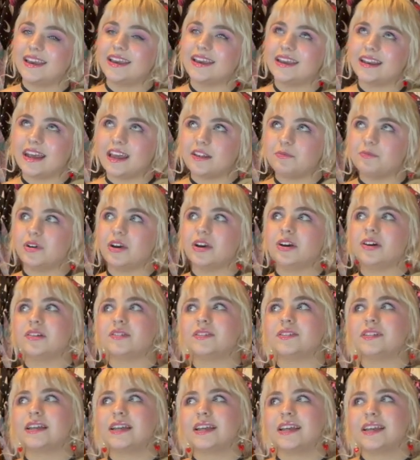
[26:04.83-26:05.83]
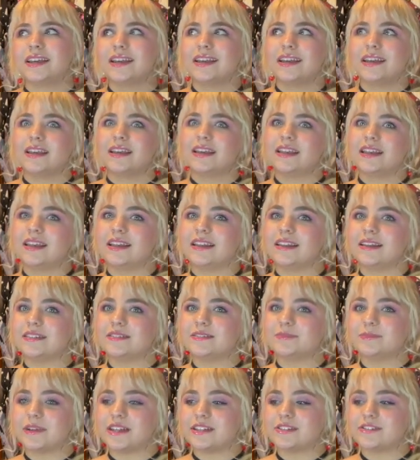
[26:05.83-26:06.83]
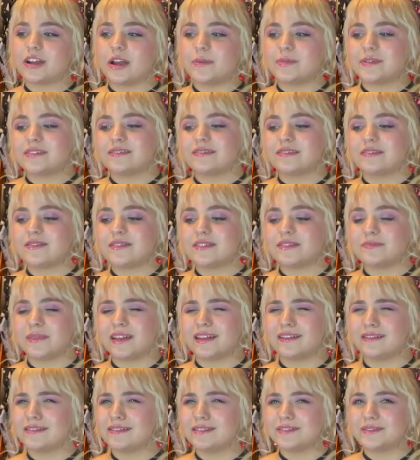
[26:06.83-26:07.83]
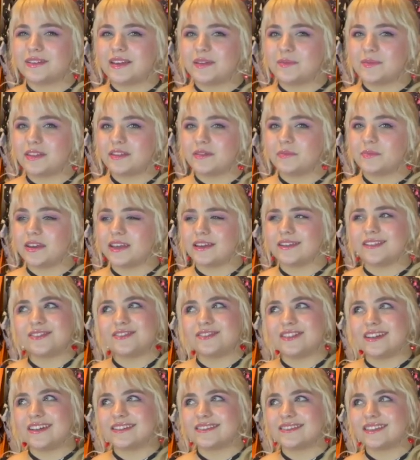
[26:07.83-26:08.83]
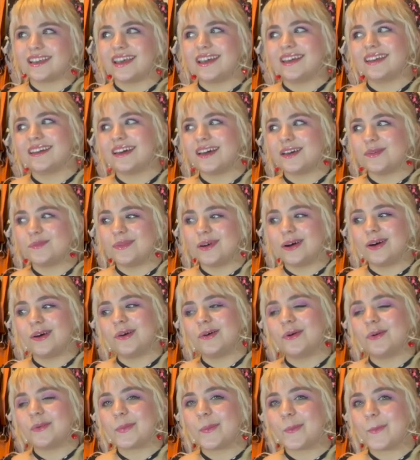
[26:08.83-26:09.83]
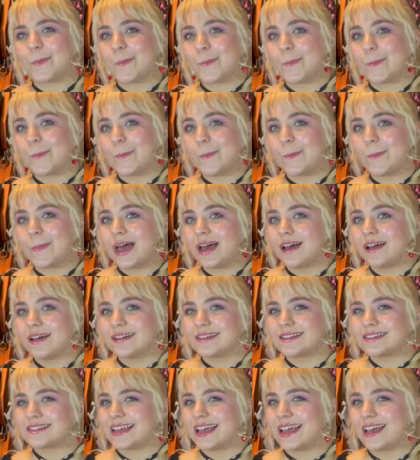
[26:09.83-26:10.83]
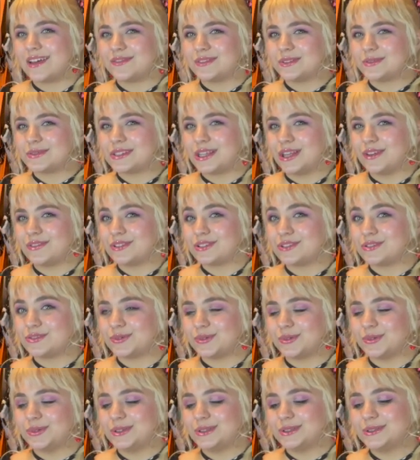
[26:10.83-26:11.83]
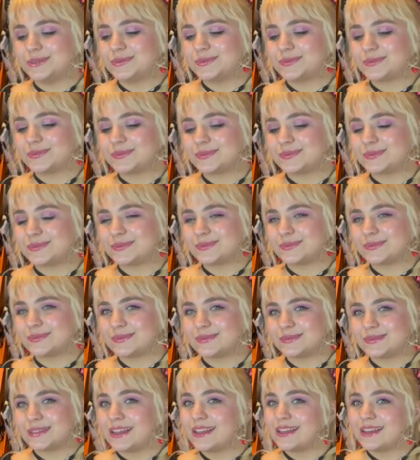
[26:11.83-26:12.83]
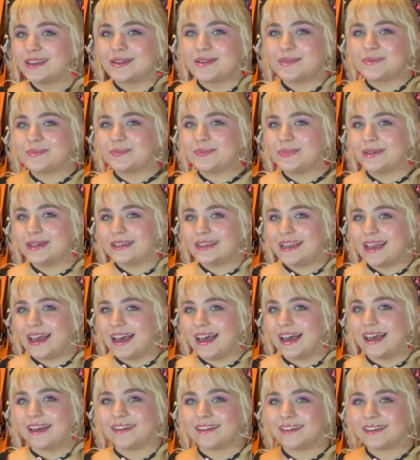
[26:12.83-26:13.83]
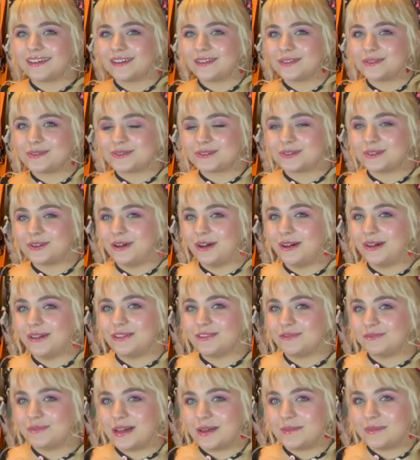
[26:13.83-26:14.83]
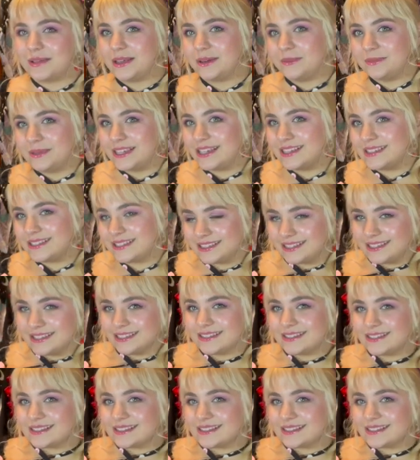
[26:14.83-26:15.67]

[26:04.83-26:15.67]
and head bow, and my shopping service might also give me the pink JSK and head bow because I have no self-control. But yeah, those are all of my main pieces.